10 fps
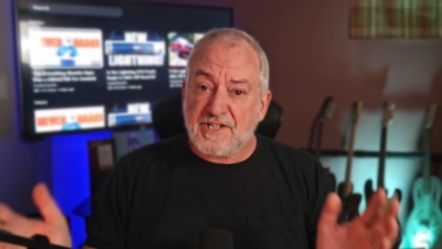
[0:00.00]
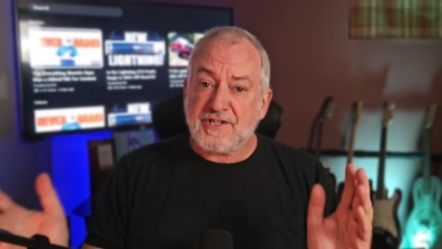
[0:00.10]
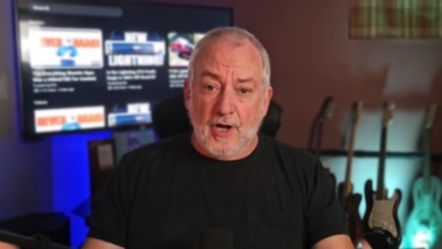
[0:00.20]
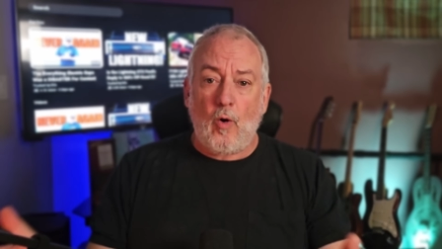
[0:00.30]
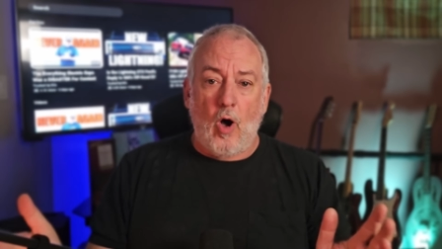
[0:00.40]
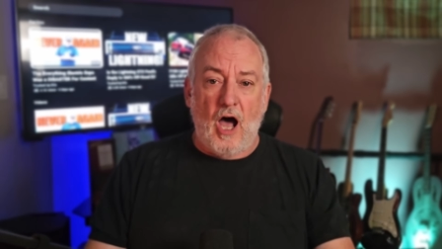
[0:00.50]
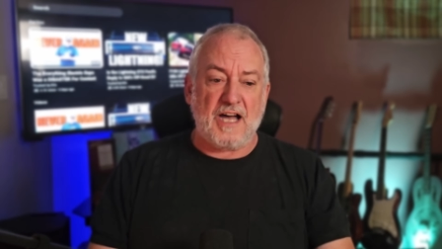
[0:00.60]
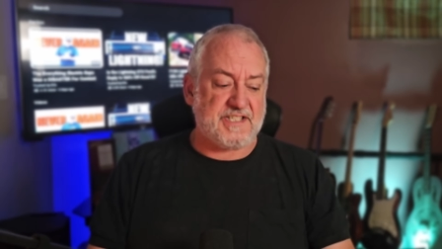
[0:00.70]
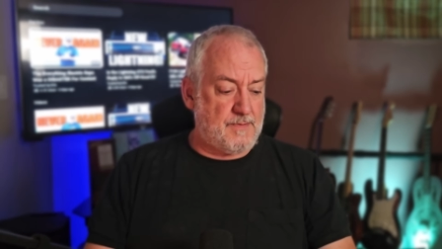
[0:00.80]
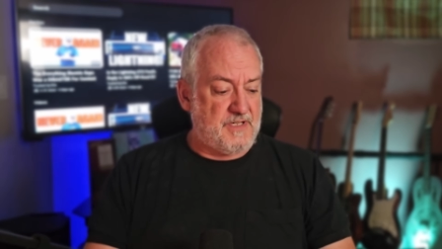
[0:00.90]
so
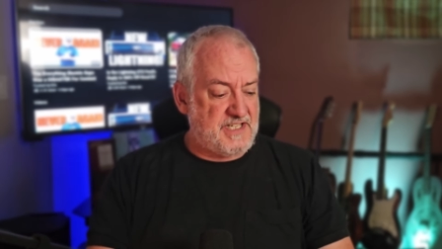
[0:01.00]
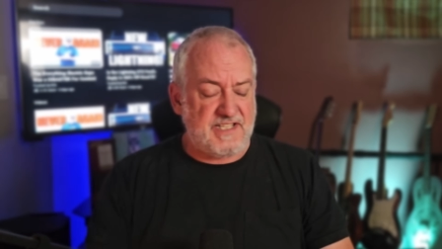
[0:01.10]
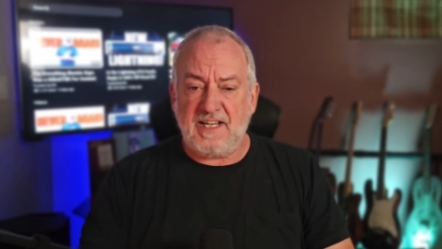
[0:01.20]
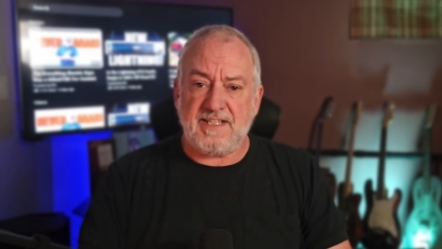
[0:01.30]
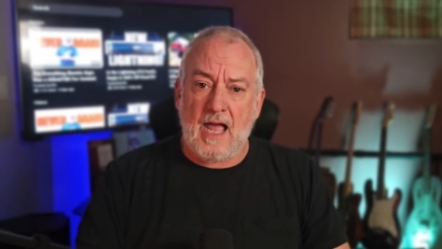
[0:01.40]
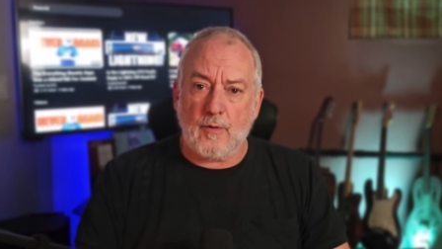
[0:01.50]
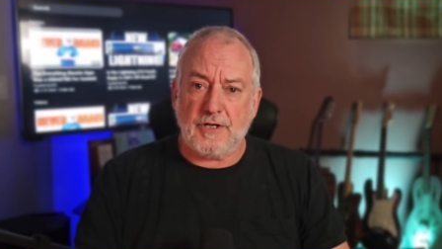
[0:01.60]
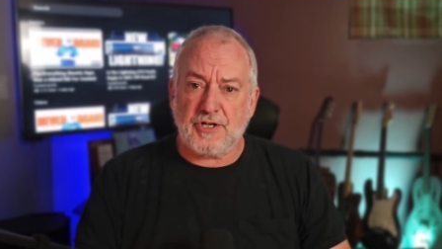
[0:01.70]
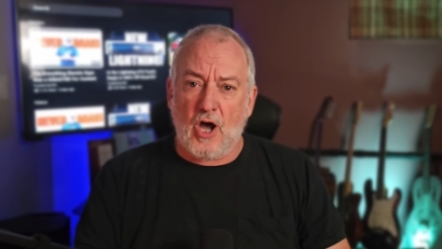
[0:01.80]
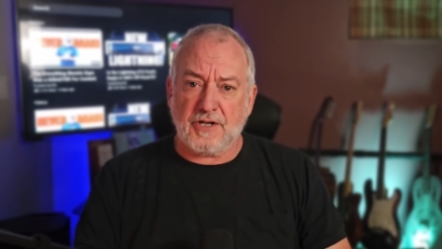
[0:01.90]
awesome to sit down
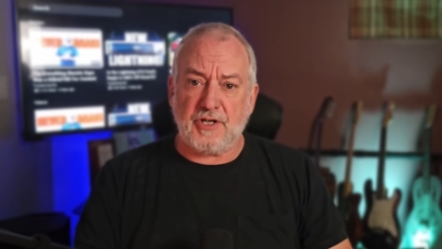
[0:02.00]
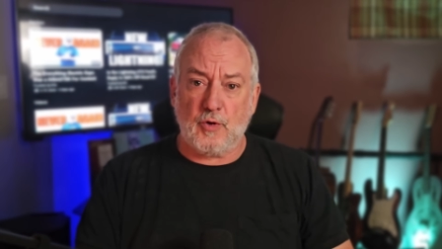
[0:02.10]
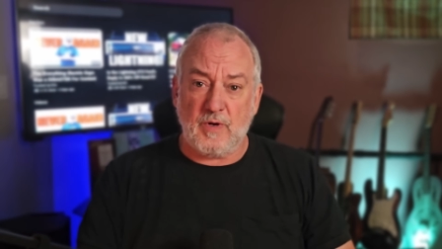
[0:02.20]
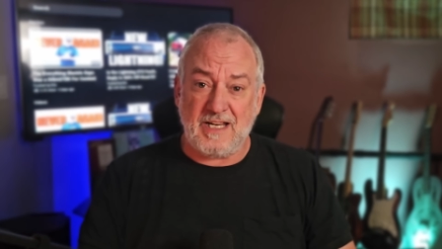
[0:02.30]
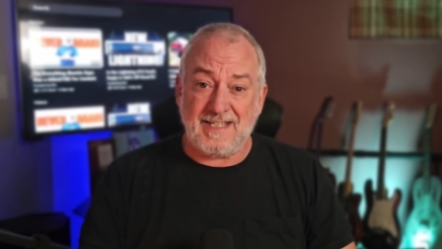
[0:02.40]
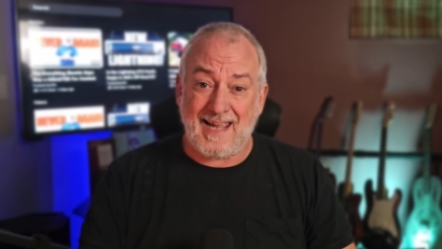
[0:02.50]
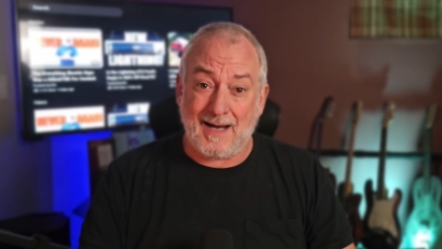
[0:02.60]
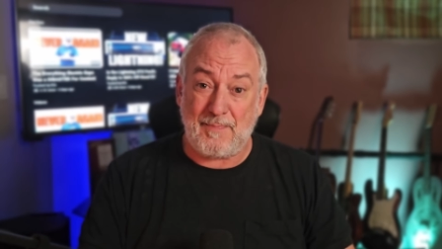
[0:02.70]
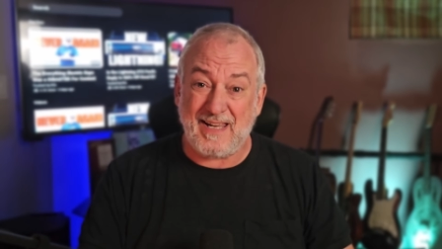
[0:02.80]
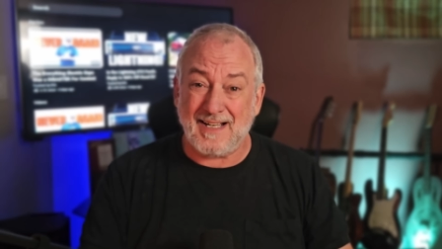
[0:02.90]
and talk to
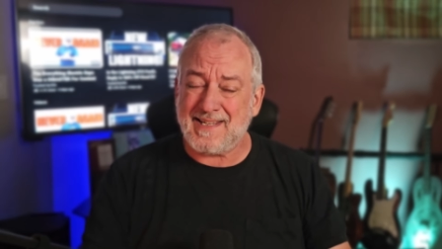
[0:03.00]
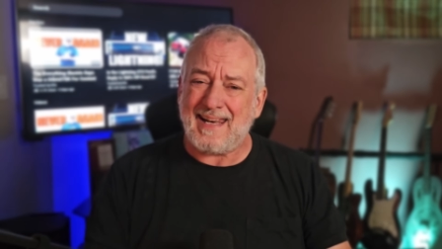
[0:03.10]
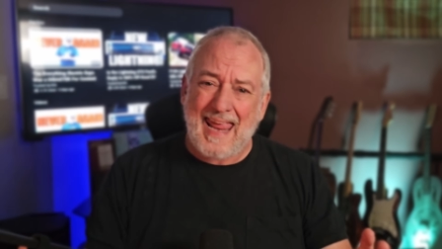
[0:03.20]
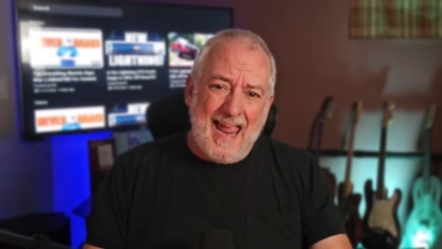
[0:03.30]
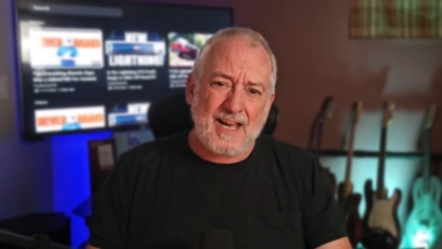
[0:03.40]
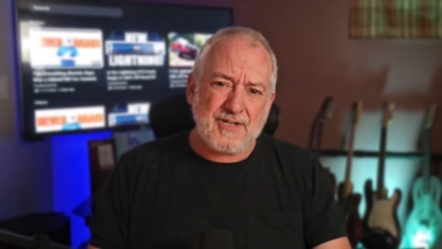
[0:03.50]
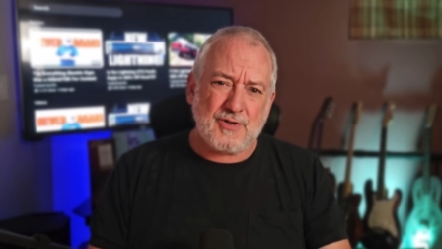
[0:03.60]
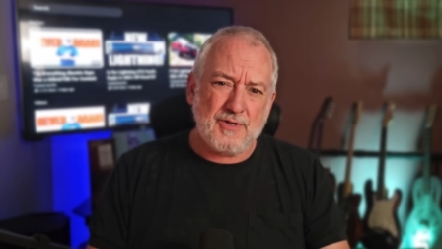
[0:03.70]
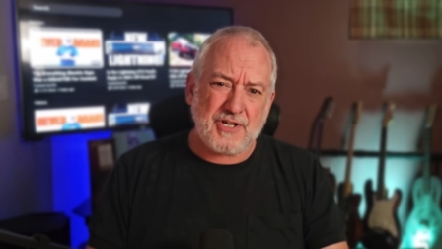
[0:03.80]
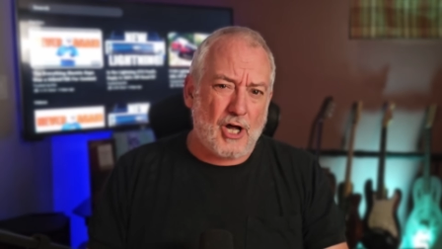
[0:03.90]
GreenTec because it
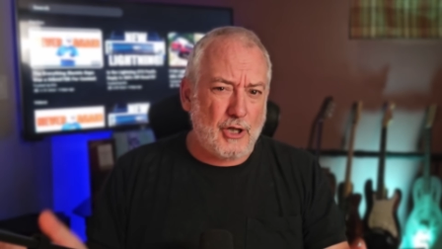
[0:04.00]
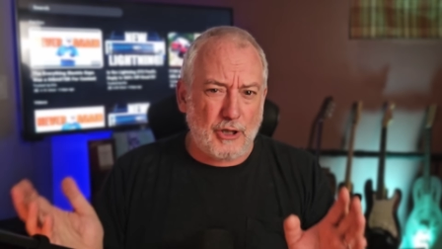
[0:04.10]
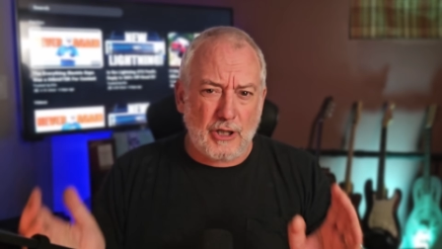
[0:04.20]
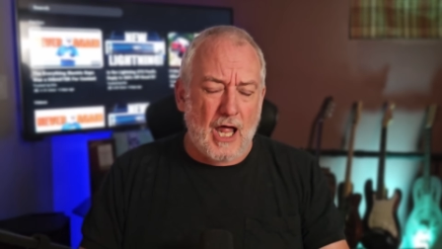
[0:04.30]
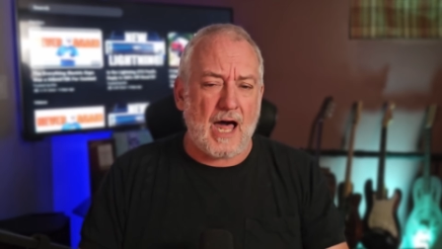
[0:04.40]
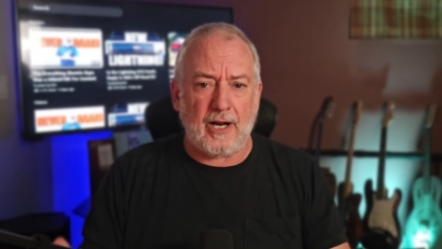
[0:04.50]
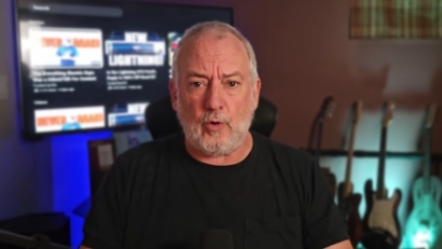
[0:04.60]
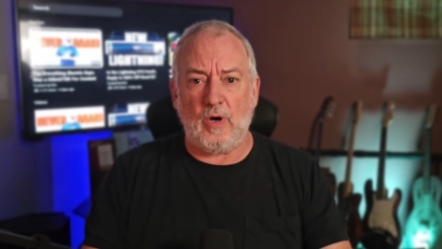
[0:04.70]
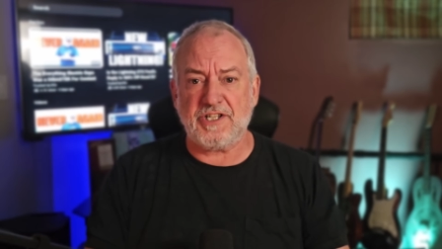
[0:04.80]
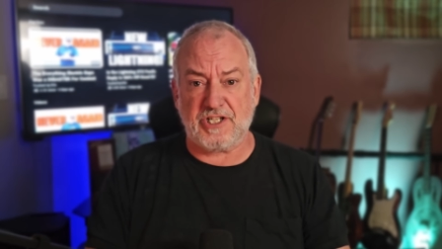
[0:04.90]
answers a lot of
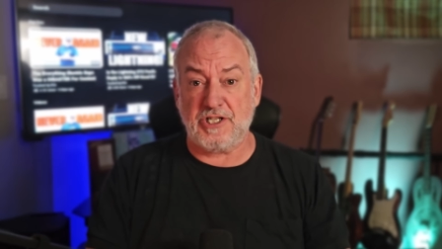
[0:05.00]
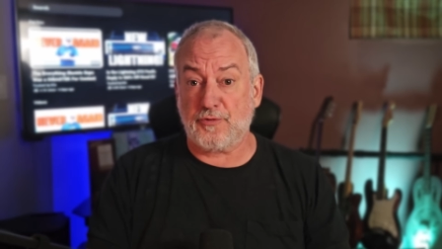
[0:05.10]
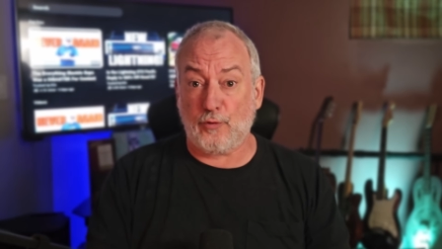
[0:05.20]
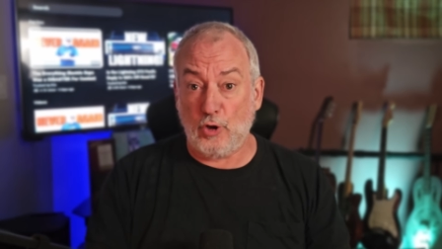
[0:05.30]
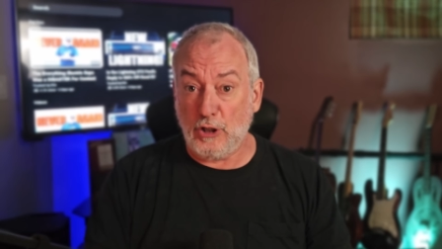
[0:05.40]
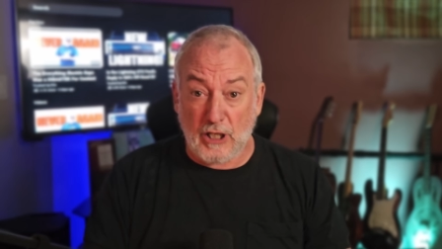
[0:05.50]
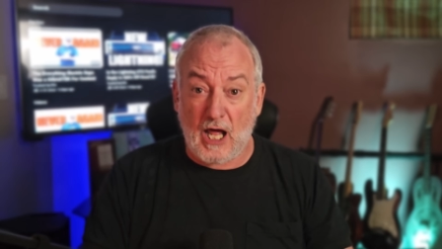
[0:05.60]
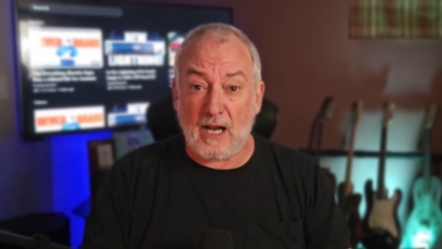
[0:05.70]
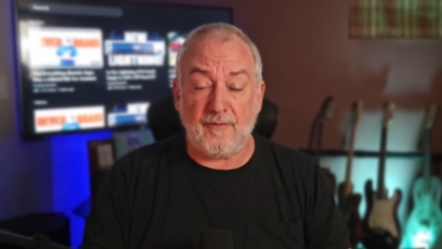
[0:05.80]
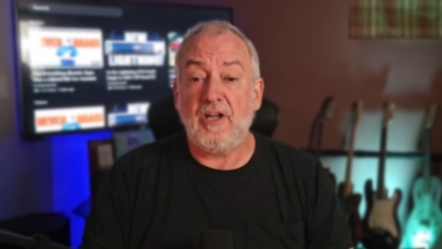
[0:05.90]
questions for a
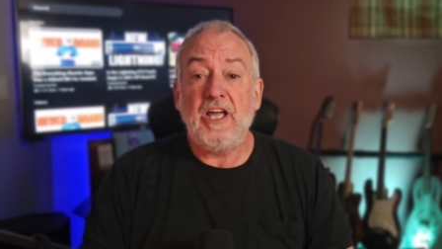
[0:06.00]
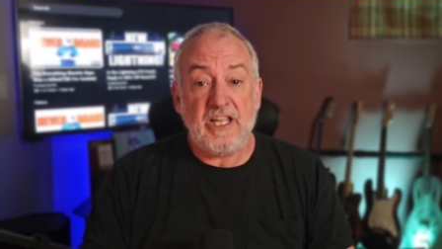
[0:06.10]
lot of